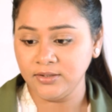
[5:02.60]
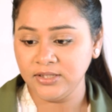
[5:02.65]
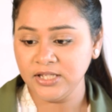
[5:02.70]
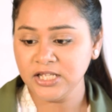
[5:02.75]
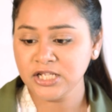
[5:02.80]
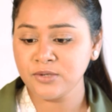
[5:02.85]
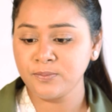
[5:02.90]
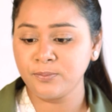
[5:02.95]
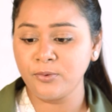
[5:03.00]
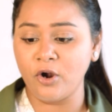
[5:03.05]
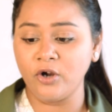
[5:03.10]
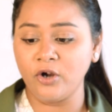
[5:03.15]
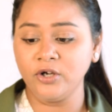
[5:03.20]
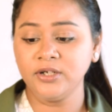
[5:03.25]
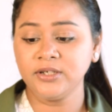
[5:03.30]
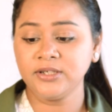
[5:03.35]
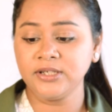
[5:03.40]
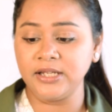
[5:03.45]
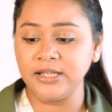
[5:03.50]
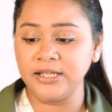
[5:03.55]
this
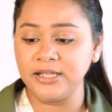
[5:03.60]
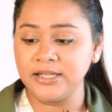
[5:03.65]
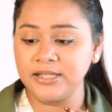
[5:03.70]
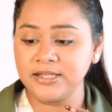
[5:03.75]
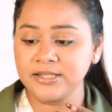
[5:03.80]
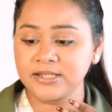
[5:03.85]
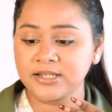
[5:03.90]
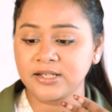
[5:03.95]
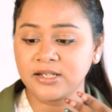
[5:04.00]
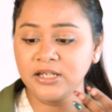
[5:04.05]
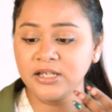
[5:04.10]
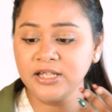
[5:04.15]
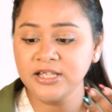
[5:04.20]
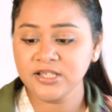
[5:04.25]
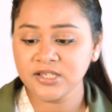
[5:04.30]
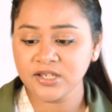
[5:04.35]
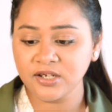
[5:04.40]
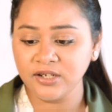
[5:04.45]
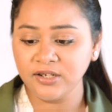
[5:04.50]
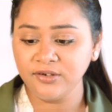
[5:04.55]
product is
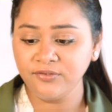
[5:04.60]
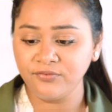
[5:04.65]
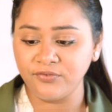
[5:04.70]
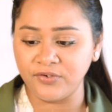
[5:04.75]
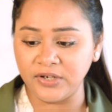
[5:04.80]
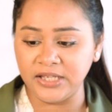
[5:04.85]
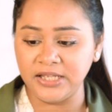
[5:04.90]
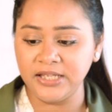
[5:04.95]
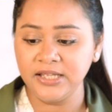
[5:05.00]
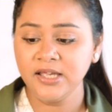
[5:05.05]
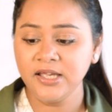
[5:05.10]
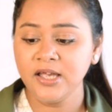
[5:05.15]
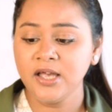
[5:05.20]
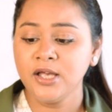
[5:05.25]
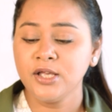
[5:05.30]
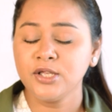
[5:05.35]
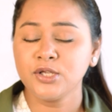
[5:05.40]
glycerin free,